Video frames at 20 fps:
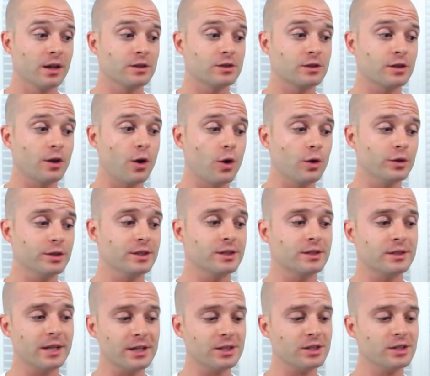So
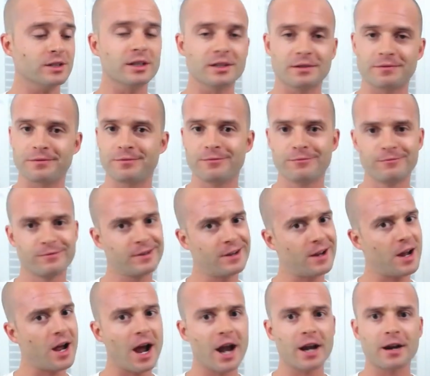distinction, it's
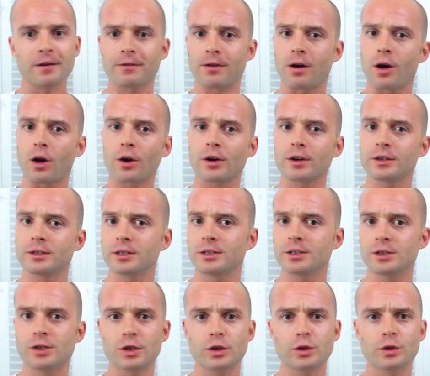kind of hard to
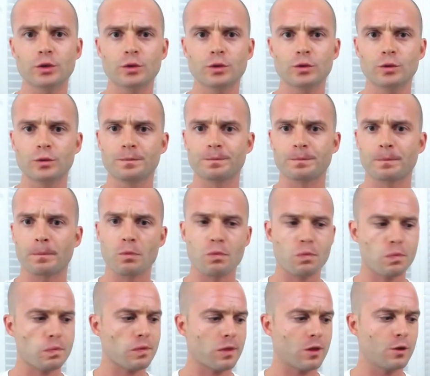do
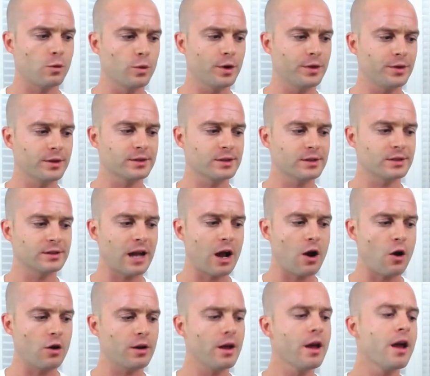with a
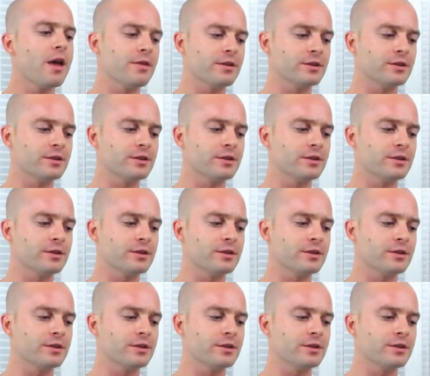stout.